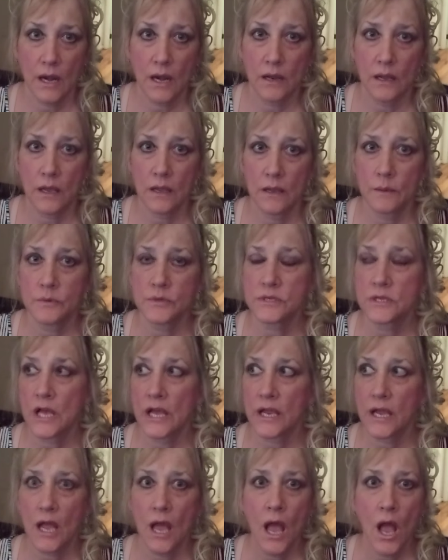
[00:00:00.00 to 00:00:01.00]
And it was
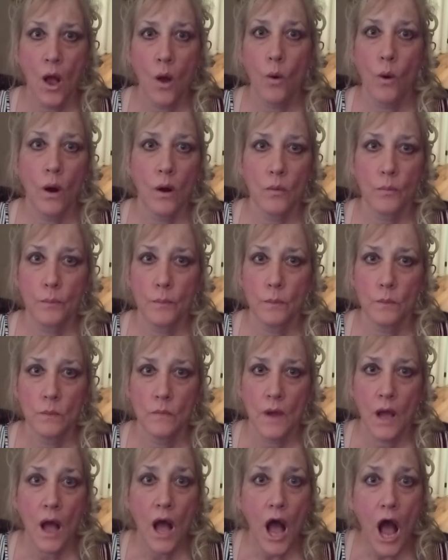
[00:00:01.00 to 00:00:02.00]
like, well,
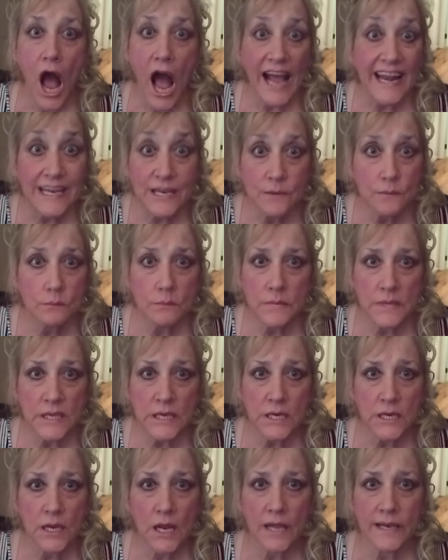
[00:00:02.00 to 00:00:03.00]
I didn't
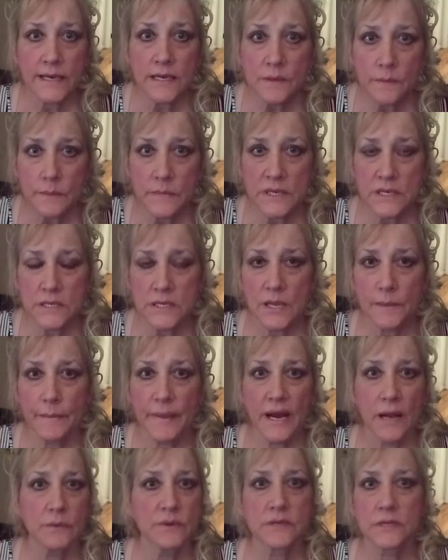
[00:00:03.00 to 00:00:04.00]
mean it. I didn't mean to say,
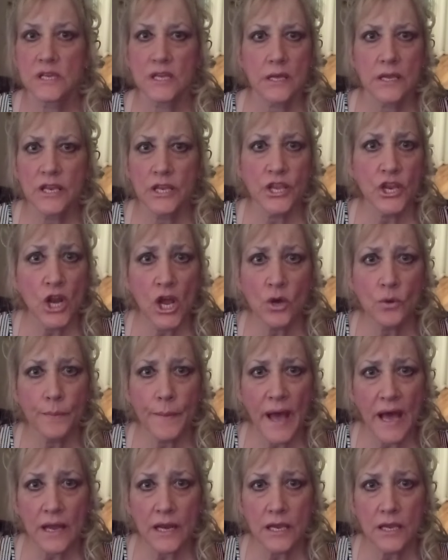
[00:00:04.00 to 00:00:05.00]
but I was thinking,
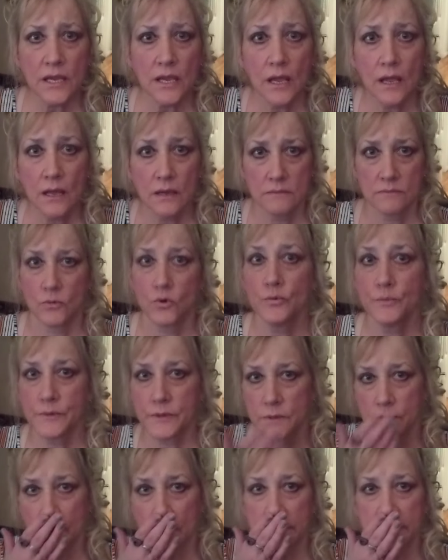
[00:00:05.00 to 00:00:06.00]
Patty,
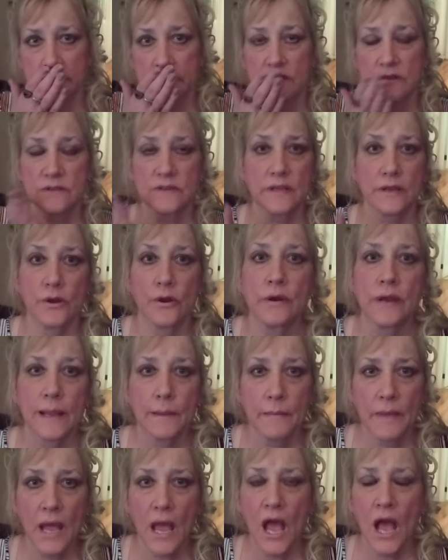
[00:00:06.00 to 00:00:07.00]
oops, shouldn't have said her name.